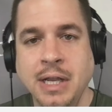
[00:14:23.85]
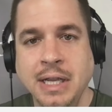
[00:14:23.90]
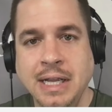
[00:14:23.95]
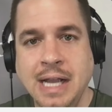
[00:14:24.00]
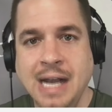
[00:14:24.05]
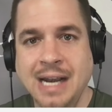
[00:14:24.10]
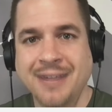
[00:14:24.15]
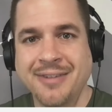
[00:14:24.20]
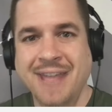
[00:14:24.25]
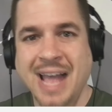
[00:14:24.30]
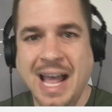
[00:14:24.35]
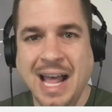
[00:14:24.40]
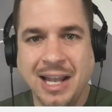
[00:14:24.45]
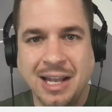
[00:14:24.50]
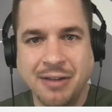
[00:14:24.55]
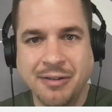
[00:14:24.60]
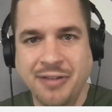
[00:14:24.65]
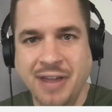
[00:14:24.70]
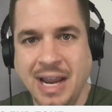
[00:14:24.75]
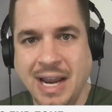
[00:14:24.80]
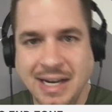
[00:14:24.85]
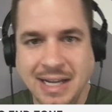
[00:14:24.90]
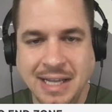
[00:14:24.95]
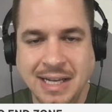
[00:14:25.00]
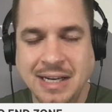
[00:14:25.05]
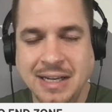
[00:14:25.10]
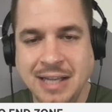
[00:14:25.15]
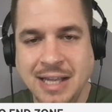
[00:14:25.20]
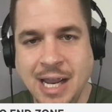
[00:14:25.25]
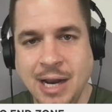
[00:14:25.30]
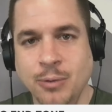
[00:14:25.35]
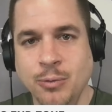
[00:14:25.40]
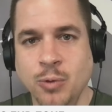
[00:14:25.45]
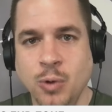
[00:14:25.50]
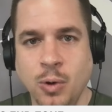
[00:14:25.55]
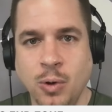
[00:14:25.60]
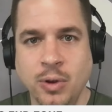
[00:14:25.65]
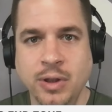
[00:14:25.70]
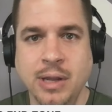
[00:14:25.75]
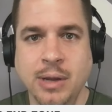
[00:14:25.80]
kind of elevate into that
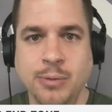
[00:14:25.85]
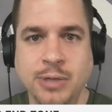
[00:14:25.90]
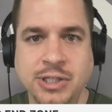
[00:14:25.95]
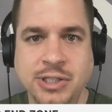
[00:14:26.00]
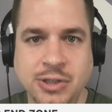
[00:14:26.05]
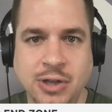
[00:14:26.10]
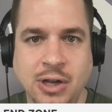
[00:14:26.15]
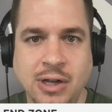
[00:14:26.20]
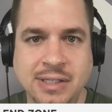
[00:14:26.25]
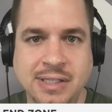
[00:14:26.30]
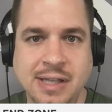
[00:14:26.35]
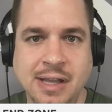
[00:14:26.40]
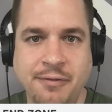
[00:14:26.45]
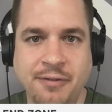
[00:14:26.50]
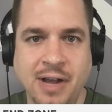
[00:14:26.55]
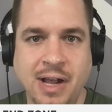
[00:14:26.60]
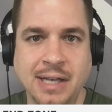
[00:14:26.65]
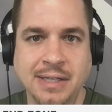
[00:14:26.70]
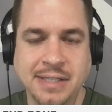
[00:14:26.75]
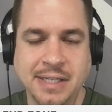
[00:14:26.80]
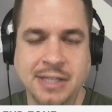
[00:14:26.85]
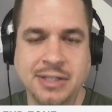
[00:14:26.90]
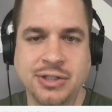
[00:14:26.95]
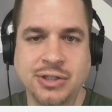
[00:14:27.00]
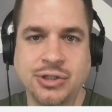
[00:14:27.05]
role that we saw Stephon Diggs